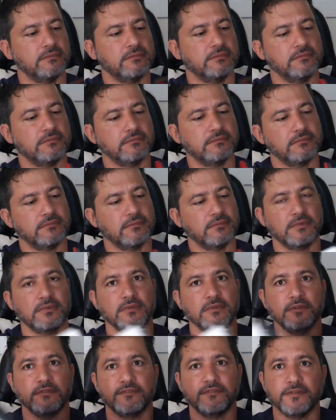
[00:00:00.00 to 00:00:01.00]

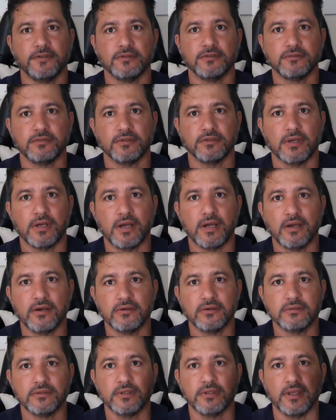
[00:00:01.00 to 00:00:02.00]
the filter
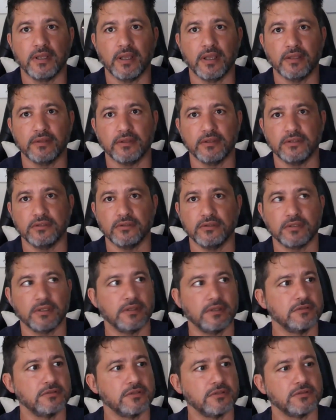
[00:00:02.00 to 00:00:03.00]
out, and then you
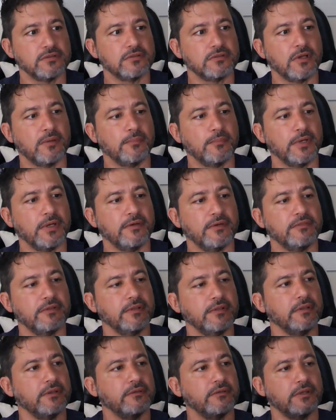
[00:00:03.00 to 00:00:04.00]
can just dump
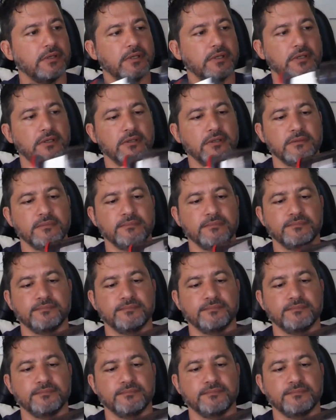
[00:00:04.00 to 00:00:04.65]
everything right here.